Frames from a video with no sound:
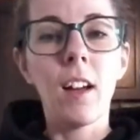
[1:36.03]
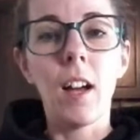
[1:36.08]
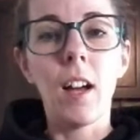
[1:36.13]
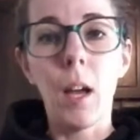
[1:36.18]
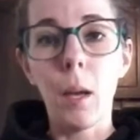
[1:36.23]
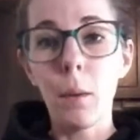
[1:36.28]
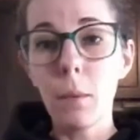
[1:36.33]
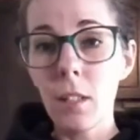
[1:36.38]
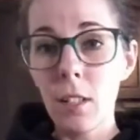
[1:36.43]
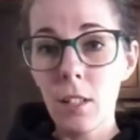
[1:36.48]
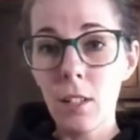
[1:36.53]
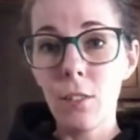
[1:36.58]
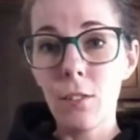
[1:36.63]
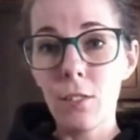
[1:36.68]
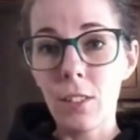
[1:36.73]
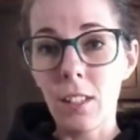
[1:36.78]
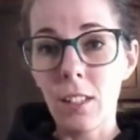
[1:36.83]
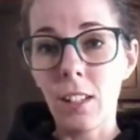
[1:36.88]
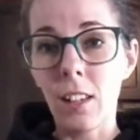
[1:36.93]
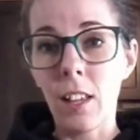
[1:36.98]
I'm going to
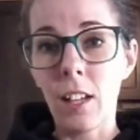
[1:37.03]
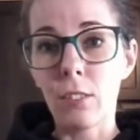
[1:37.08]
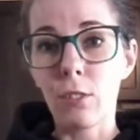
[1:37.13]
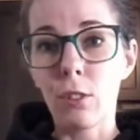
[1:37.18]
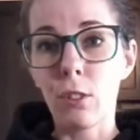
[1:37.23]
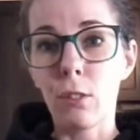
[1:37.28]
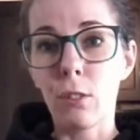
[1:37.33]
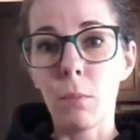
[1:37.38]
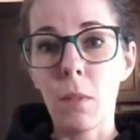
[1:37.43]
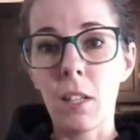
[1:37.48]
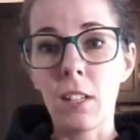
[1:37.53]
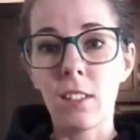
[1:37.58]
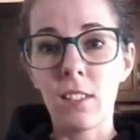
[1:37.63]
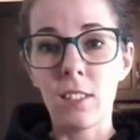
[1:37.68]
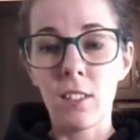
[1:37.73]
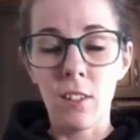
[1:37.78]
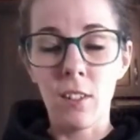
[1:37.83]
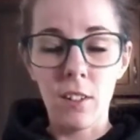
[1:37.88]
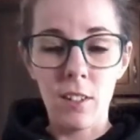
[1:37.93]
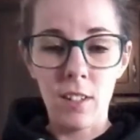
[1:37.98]
use an electric
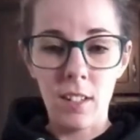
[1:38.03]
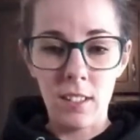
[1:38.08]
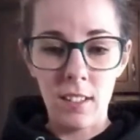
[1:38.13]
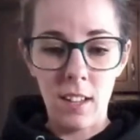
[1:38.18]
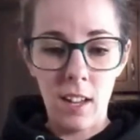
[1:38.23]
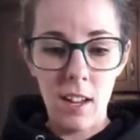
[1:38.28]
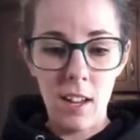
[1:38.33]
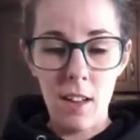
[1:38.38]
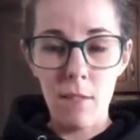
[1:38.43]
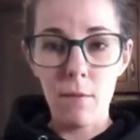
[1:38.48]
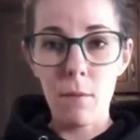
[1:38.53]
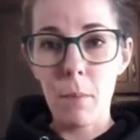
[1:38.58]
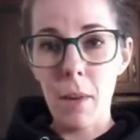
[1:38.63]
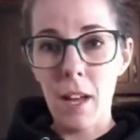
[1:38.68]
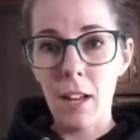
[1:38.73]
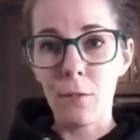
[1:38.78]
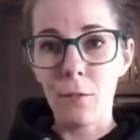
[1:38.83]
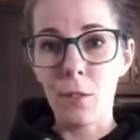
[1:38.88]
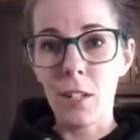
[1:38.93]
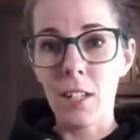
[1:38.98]
mixer because I have a
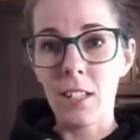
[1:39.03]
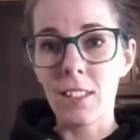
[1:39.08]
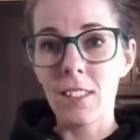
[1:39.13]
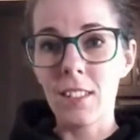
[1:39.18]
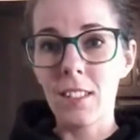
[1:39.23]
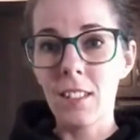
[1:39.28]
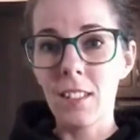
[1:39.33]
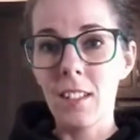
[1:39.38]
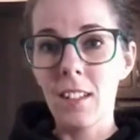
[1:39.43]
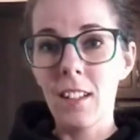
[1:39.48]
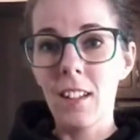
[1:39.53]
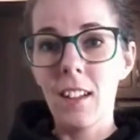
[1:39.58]
bad wrist.